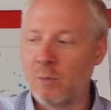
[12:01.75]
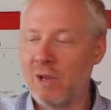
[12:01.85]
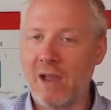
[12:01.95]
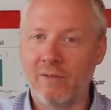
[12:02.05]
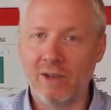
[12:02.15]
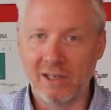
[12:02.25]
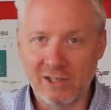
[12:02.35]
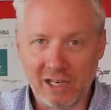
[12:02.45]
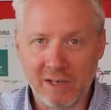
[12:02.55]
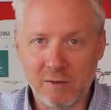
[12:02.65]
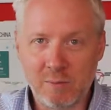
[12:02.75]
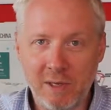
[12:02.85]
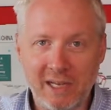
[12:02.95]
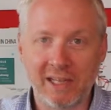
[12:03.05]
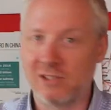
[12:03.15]
We have executive
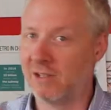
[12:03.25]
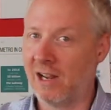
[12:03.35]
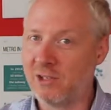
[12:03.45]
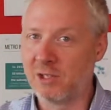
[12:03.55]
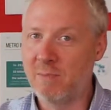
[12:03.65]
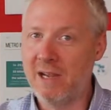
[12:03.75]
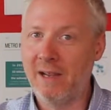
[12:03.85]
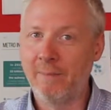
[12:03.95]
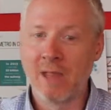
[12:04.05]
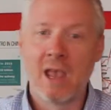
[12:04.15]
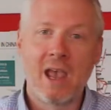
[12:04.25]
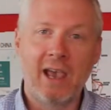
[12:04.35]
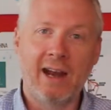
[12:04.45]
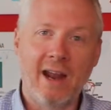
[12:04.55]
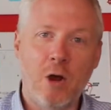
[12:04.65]
speaking. It's not just me.
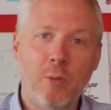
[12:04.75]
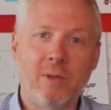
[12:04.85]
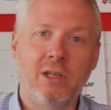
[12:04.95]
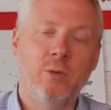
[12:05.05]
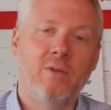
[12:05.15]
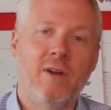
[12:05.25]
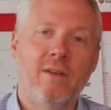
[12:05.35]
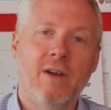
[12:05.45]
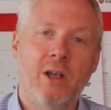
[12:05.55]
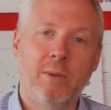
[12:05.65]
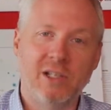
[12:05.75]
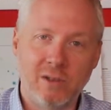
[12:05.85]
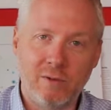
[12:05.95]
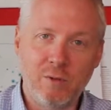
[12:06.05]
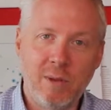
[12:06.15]
And I hope that you will find value,
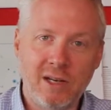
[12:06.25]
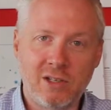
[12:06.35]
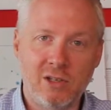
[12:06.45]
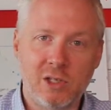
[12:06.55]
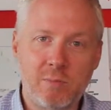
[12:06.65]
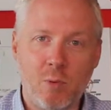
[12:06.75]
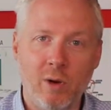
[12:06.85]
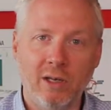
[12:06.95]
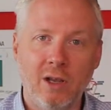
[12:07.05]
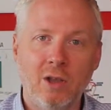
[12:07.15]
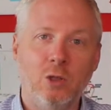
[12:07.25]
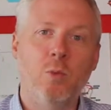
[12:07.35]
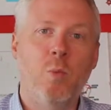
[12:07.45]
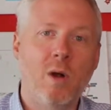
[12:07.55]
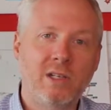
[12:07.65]
because if you've made it to this point,
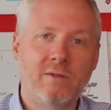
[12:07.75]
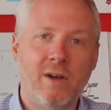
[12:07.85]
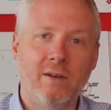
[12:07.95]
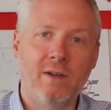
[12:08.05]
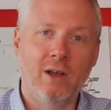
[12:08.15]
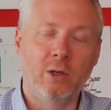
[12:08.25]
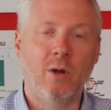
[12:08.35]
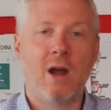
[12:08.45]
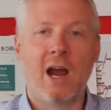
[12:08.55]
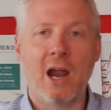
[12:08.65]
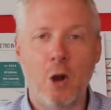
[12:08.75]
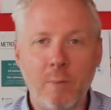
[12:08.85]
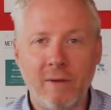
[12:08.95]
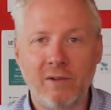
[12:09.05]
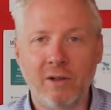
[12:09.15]
you want to find value. I
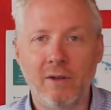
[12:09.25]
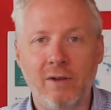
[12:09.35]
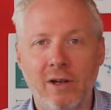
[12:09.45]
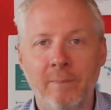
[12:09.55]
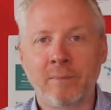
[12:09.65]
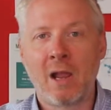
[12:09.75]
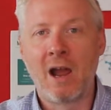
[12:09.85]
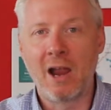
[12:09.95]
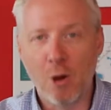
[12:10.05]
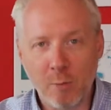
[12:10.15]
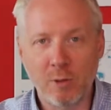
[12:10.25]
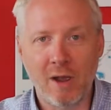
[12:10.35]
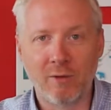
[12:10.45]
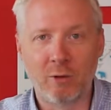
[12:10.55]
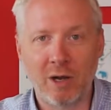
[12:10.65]
hope I've delivered it. I hope you
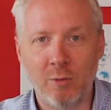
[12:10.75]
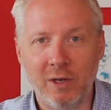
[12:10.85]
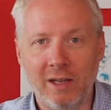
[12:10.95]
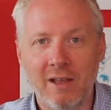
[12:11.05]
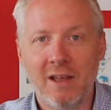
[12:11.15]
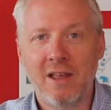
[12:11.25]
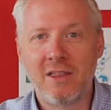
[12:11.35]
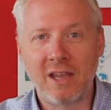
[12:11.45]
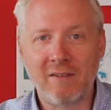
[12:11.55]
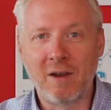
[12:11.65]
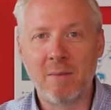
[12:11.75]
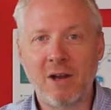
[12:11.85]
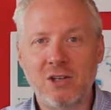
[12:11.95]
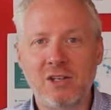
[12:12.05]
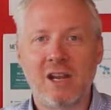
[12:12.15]
have a great week. Thank you very
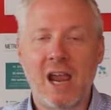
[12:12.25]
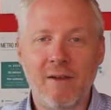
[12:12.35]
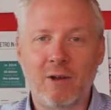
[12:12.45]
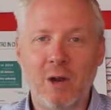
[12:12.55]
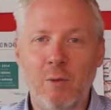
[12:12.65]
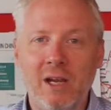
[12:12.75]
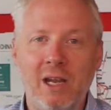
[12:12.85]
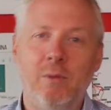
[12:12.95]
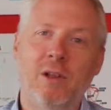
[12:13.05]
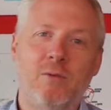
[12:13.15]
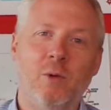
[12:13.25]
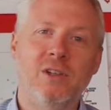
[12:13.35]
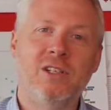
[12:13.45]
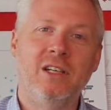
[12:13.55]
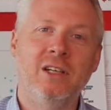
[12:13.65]
much. Have a great week. And we look forward
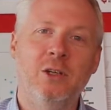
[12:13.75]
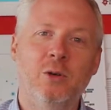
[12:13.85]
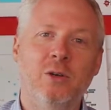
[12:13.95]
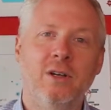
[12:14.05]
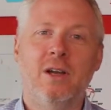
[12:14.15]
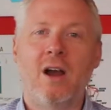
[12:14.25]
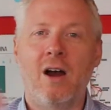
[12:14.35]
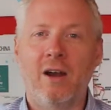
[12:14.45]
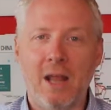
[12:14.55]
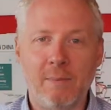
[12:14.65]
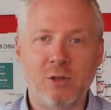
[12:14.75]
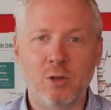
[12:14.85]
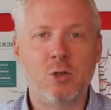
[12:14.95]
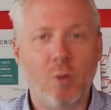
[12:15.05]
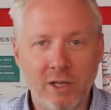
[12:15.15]
to seeing you on
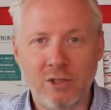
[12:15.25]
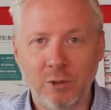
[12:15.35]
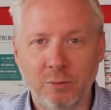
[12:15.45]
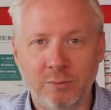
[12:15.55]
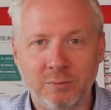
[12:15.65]
episode 22.